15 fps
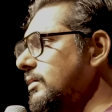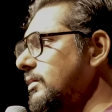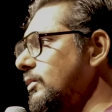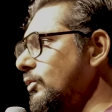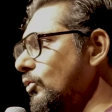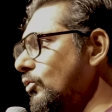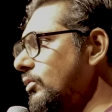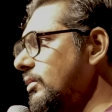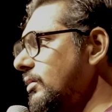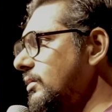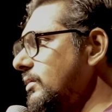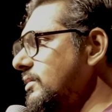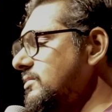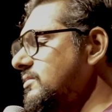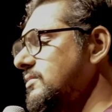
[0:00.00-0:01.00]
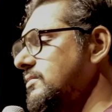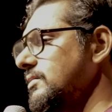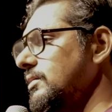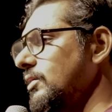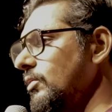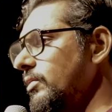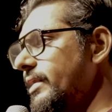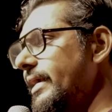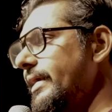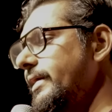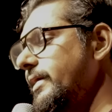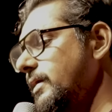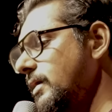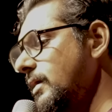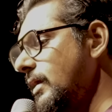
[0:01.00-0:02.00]
known this
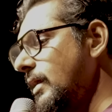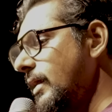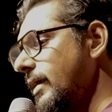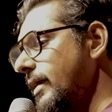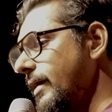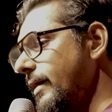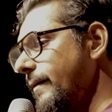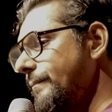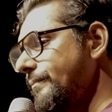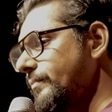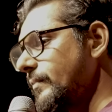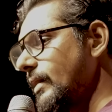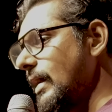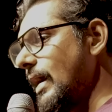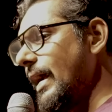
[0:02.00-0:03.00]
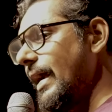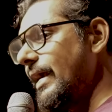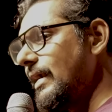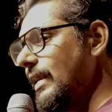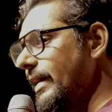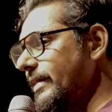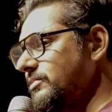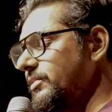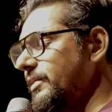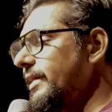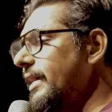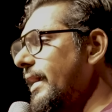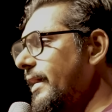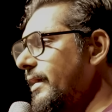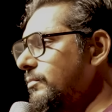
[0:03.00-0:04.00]
already, I had like 3
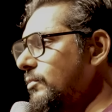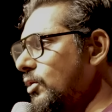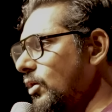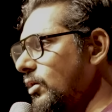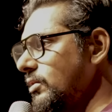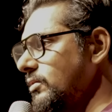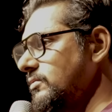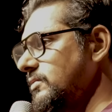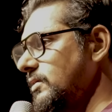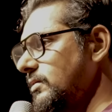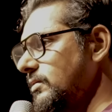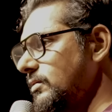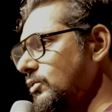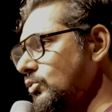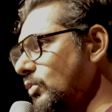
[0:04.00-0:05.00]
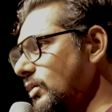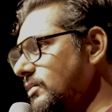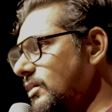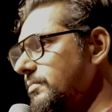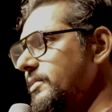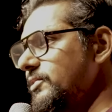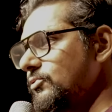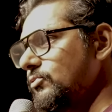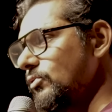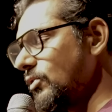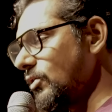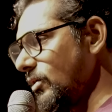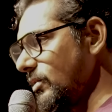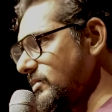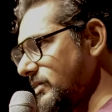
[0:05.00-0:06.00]
IIM calls and 2 other B school
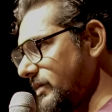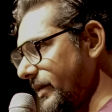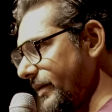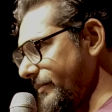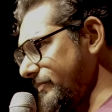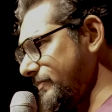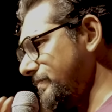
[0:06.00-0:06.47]
calls, and I